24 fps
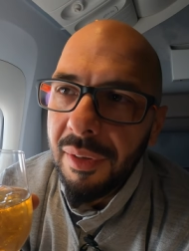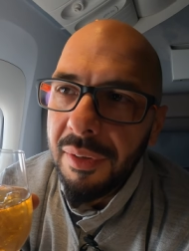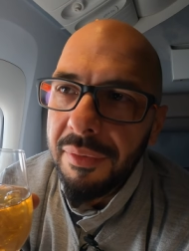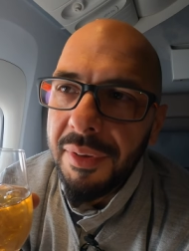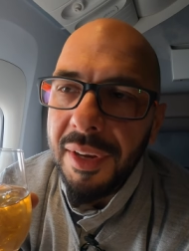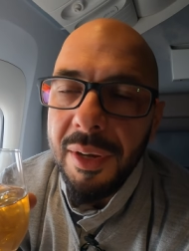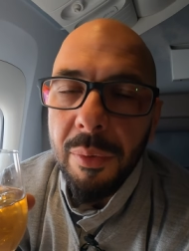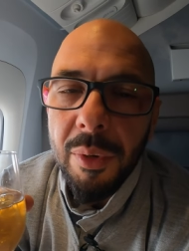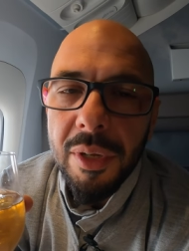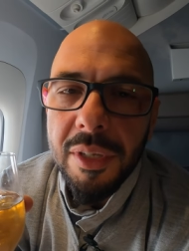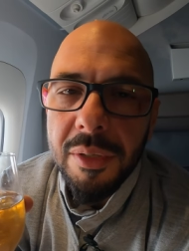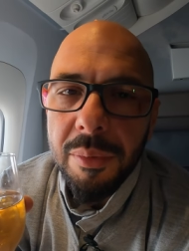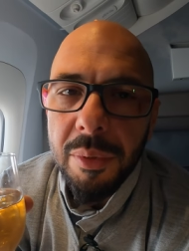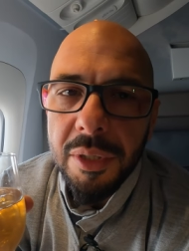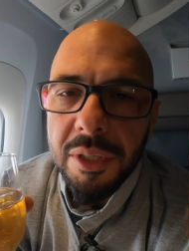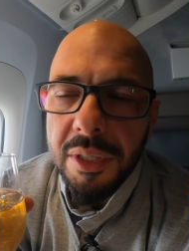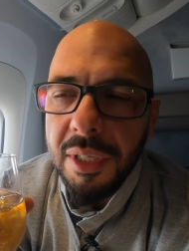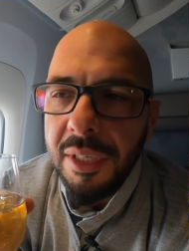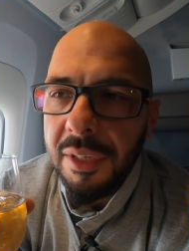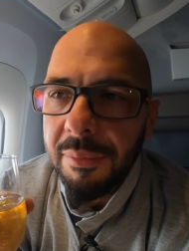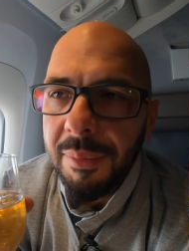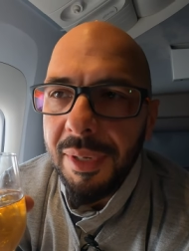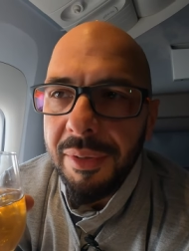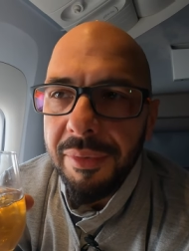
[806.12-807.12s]
If anyone's
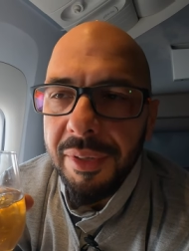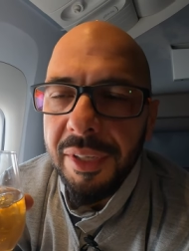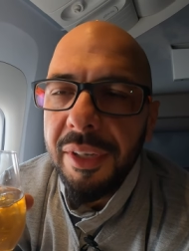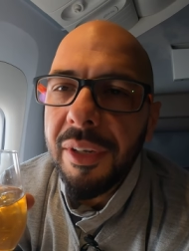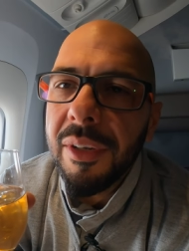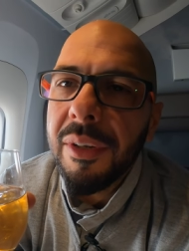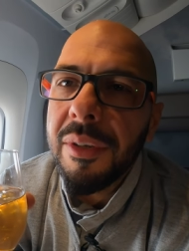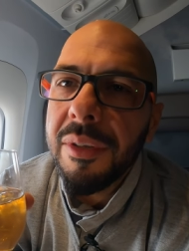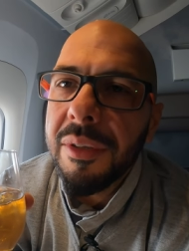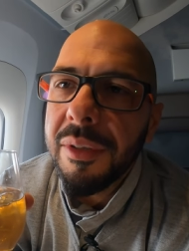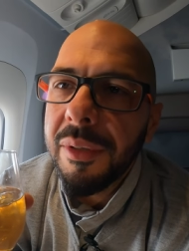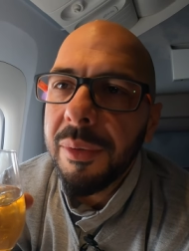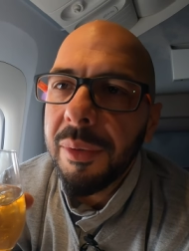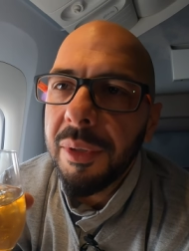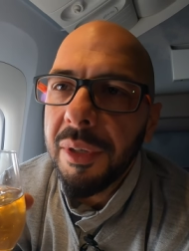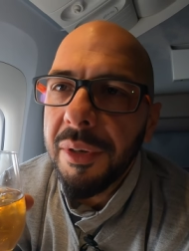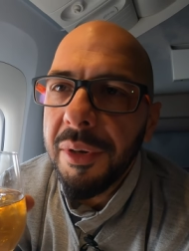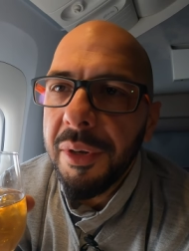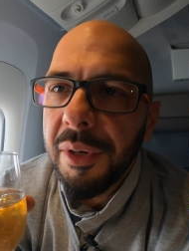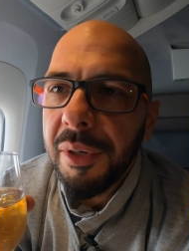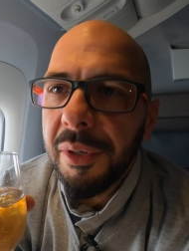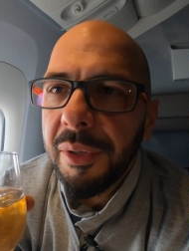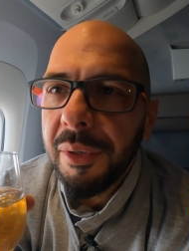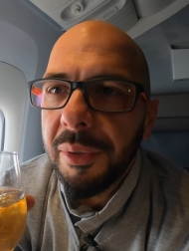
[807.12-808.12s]
watched any of my videos, you will
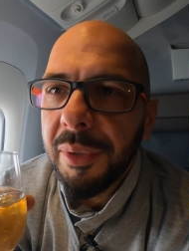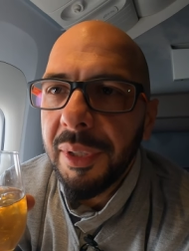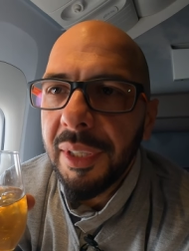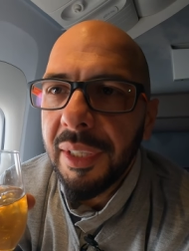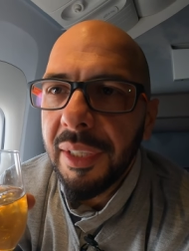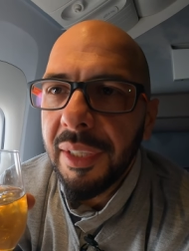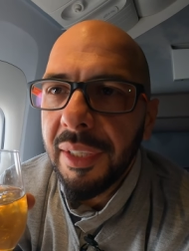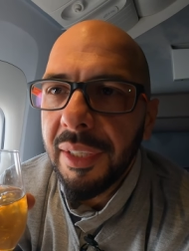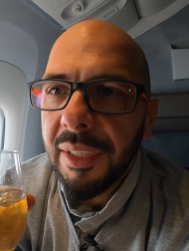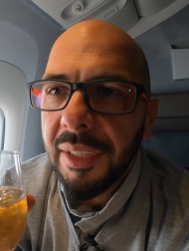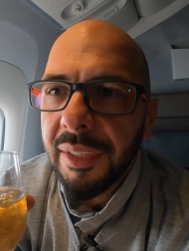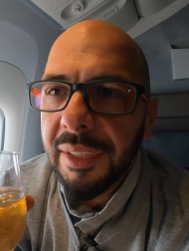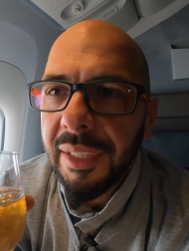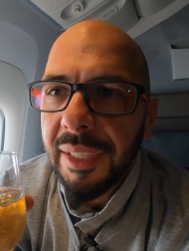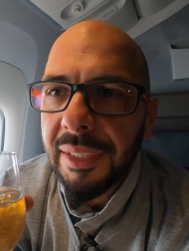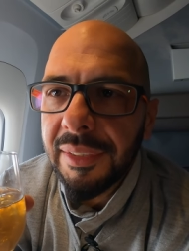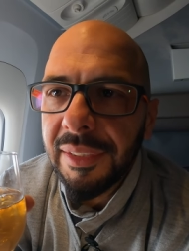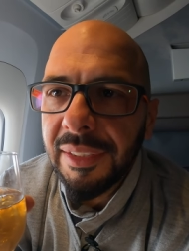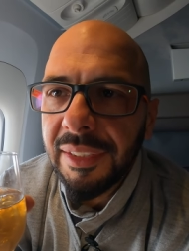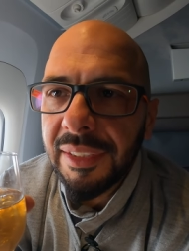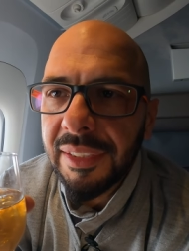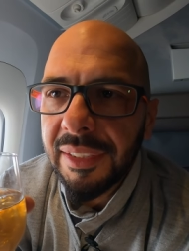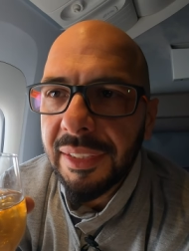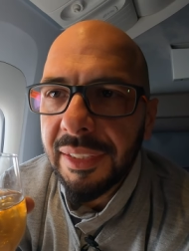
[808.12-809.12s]
know uh,
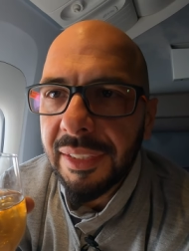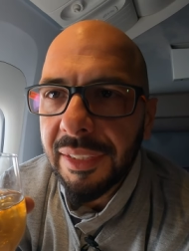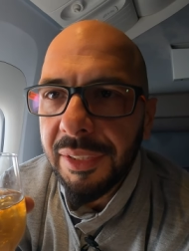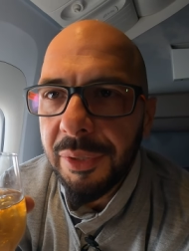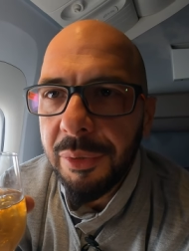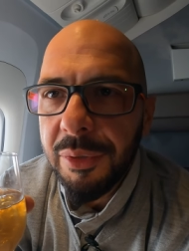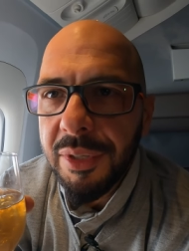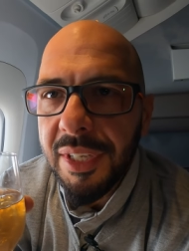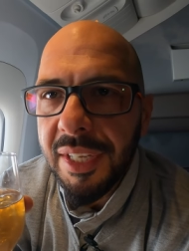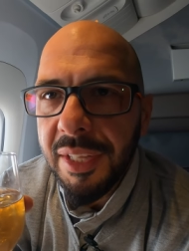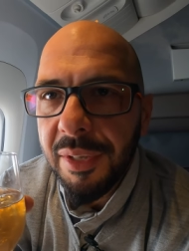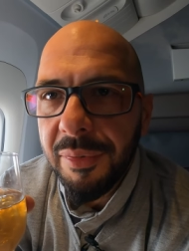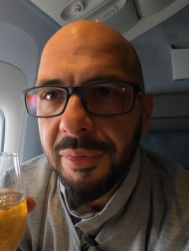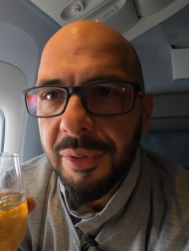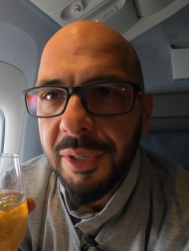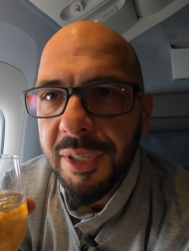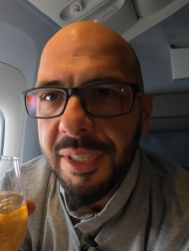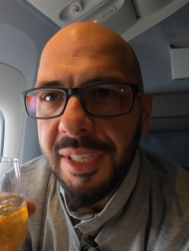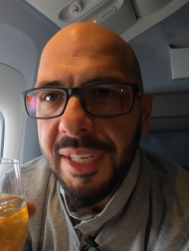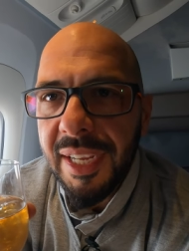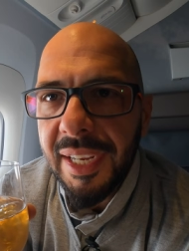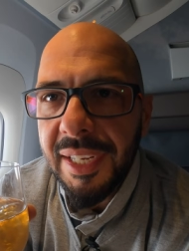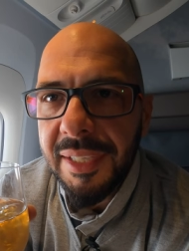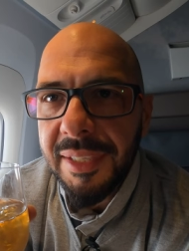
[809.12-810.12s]
that uh, usually the
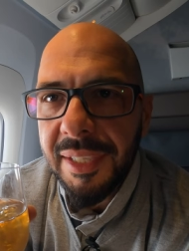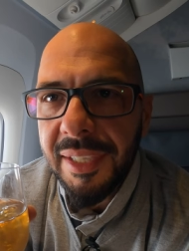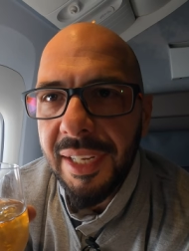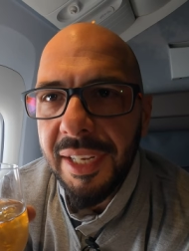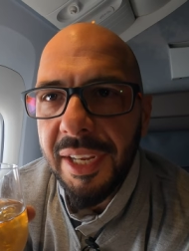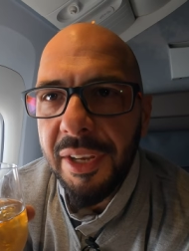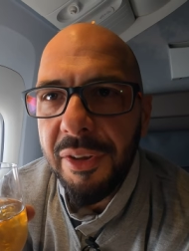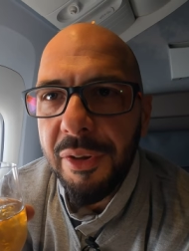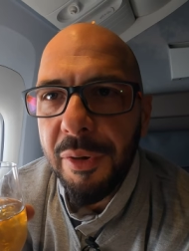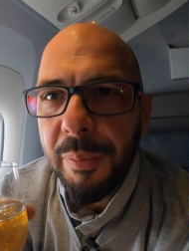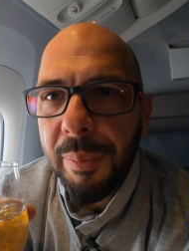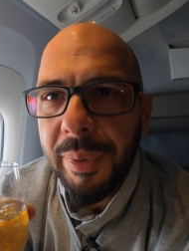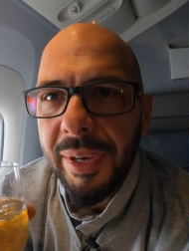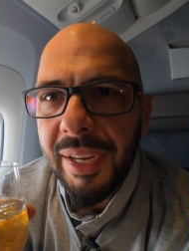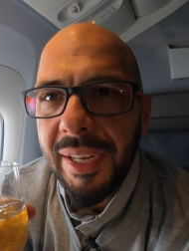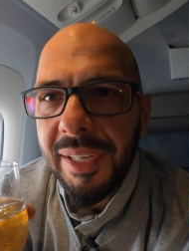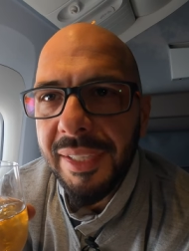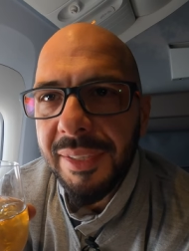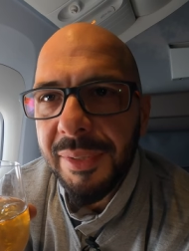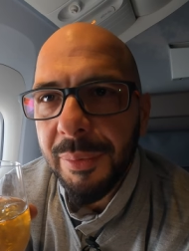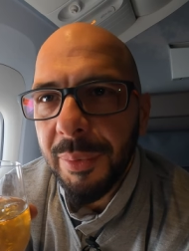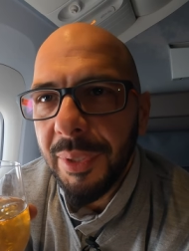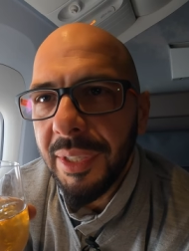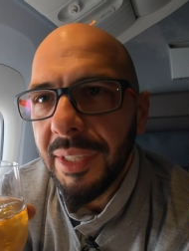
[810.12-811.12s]
first night in any new
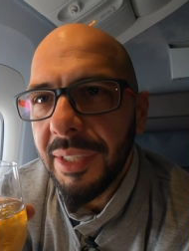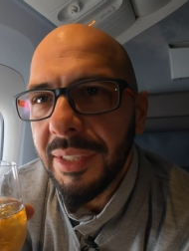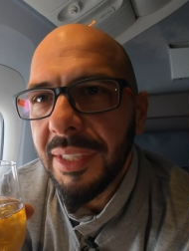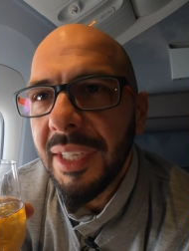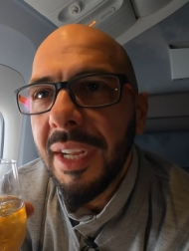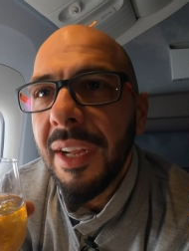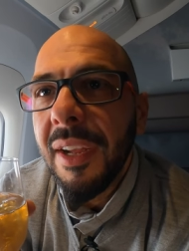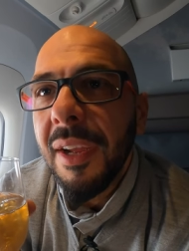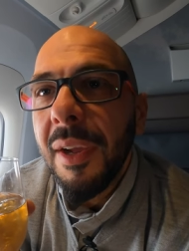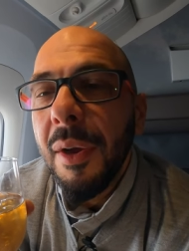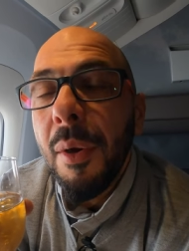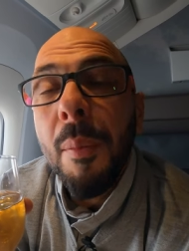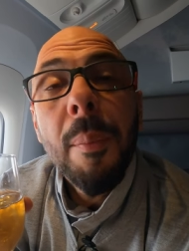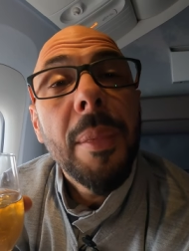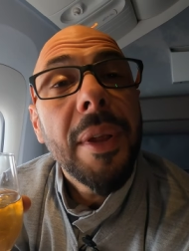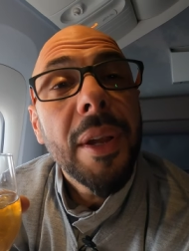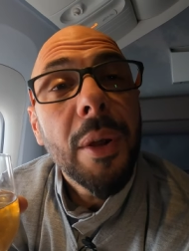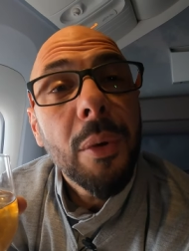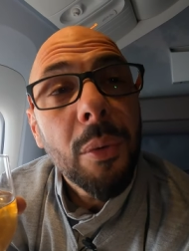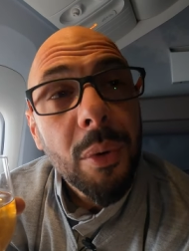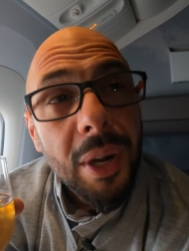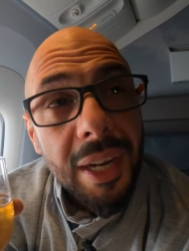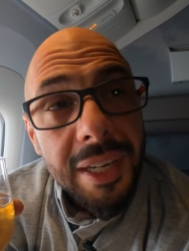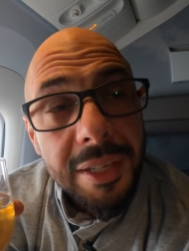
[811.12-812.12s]
place will be
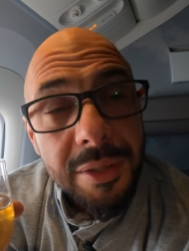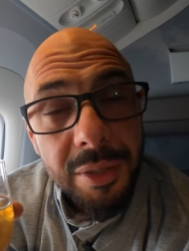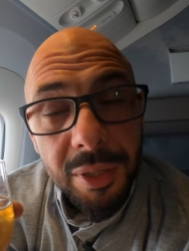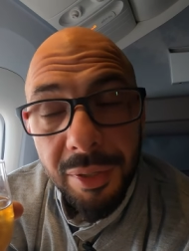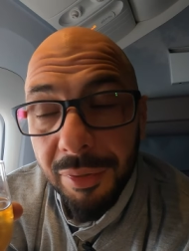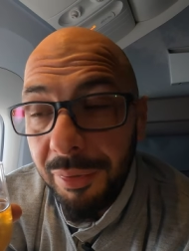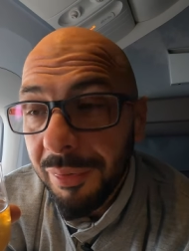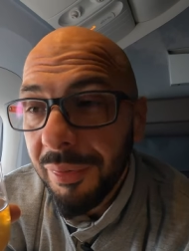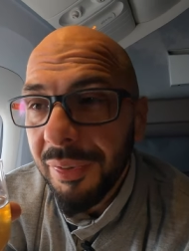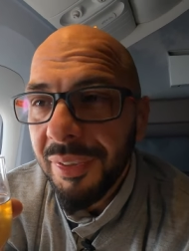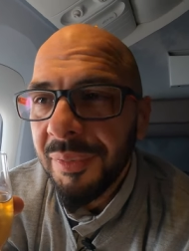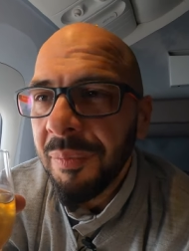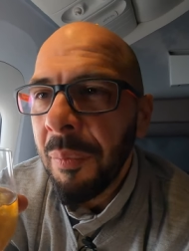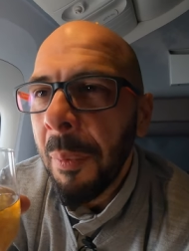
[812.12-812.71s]
a write-off.